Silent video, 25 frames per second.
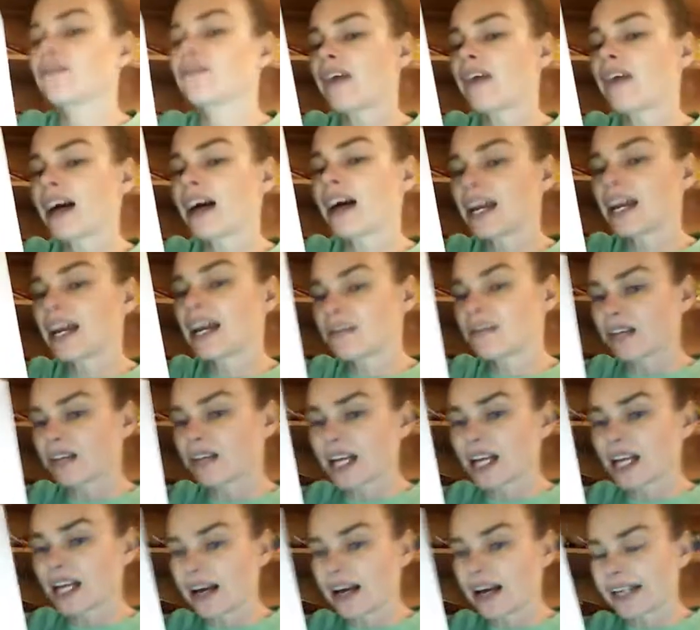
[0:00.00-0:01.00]
5
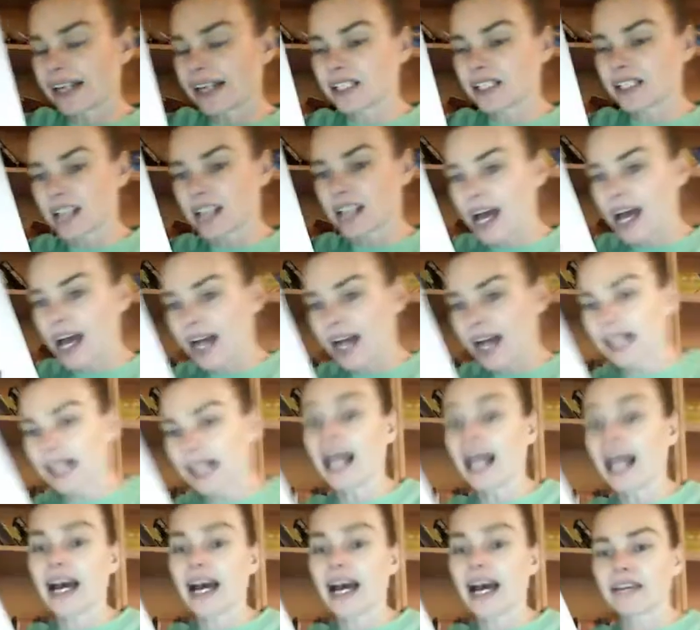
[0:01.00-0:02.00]
lines at
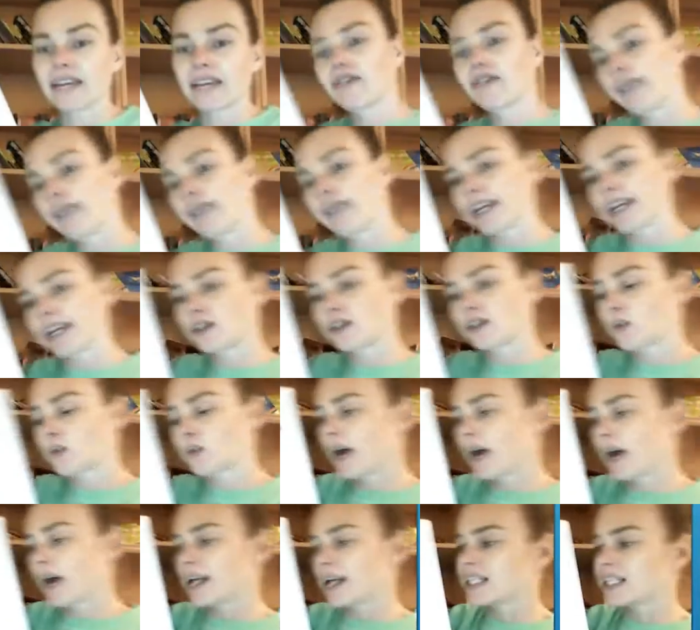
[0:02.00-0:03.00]
line for each
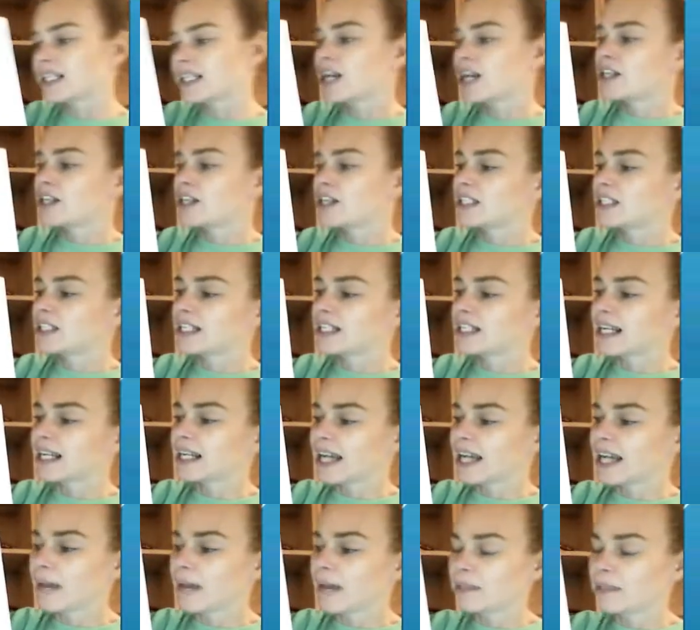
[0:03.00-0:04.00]
word. So you need a
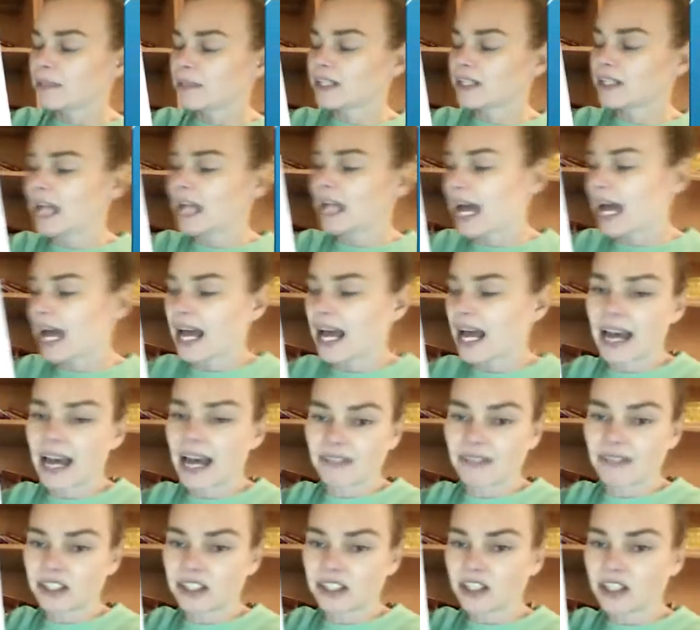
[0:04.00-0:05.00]
capital A at
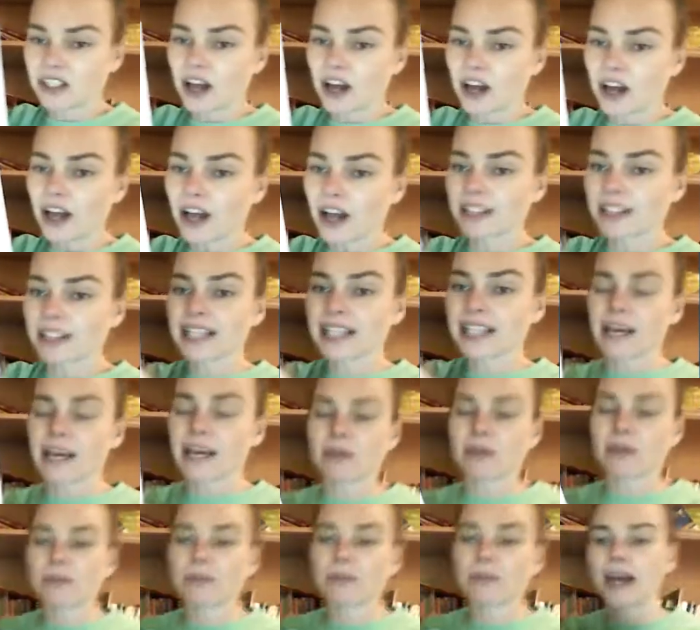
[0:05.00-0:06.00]
the start. Say it
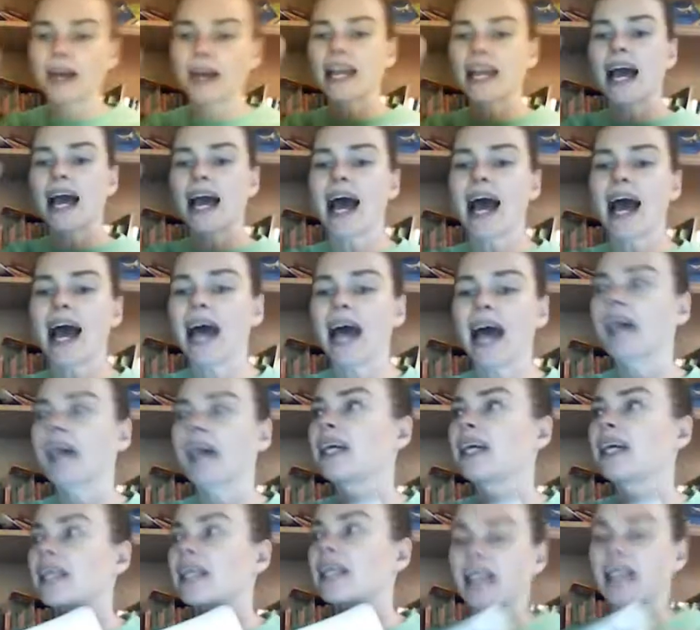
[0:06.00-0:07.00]
with me. A
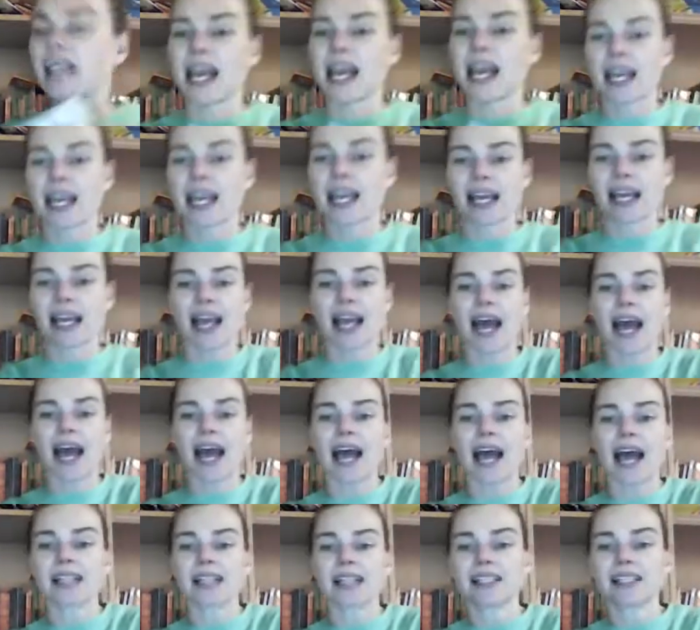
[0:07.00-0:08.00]
king
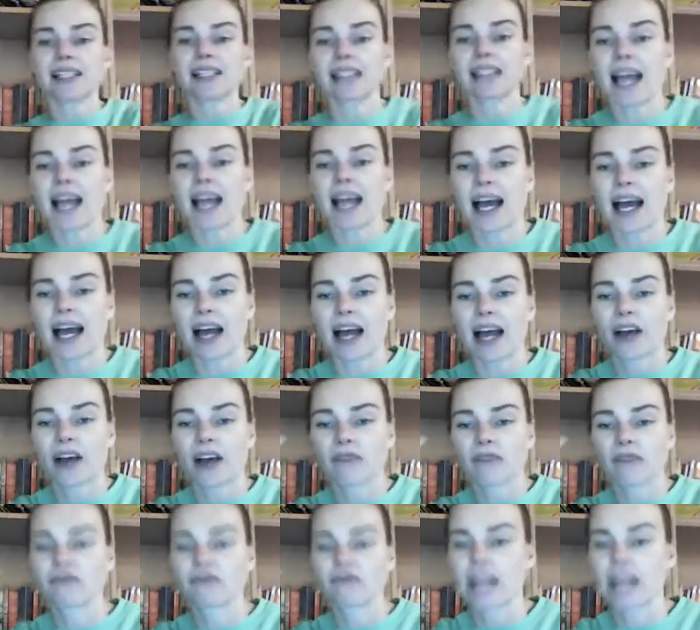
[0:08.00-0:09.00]
and a
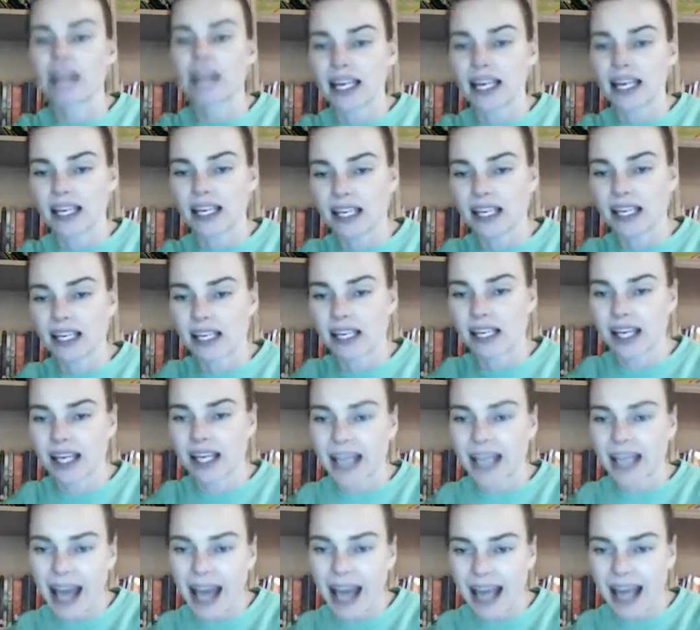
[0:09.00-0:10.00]
ring.
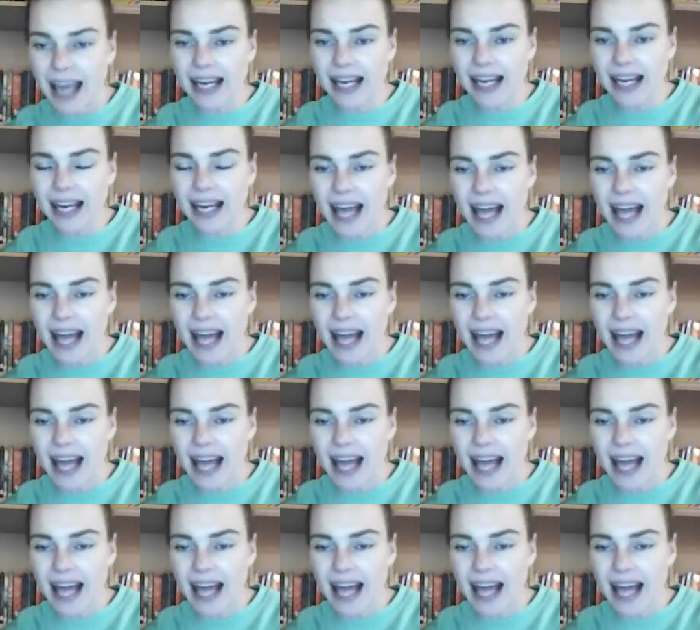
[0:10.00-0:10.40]
Again,